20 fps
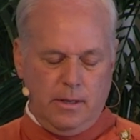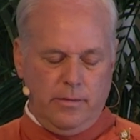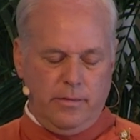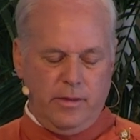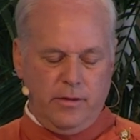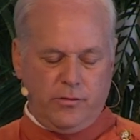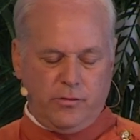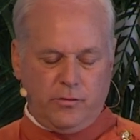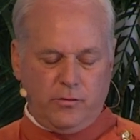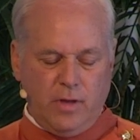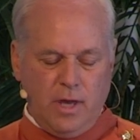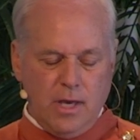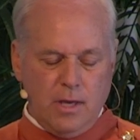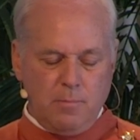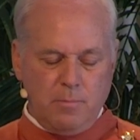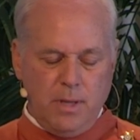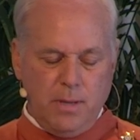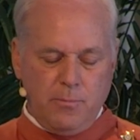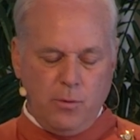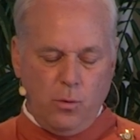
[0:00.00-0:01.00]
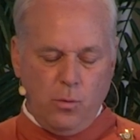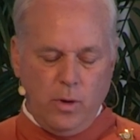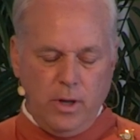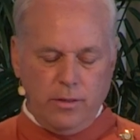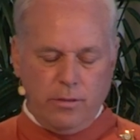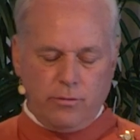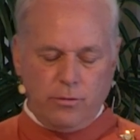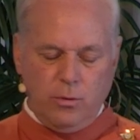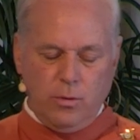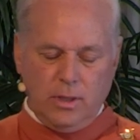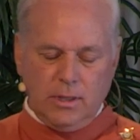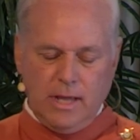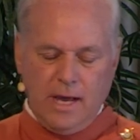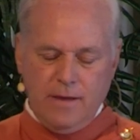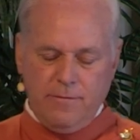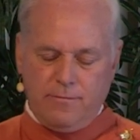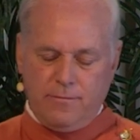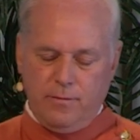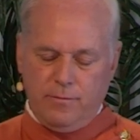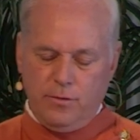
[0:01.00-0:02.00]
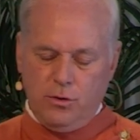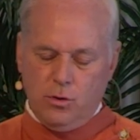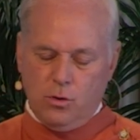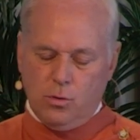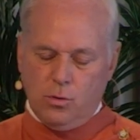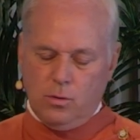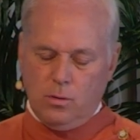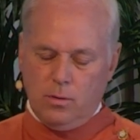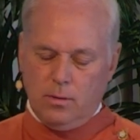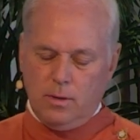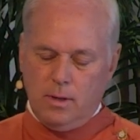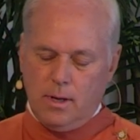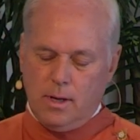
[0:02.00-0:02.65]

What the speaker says: In this state, people went through a life review,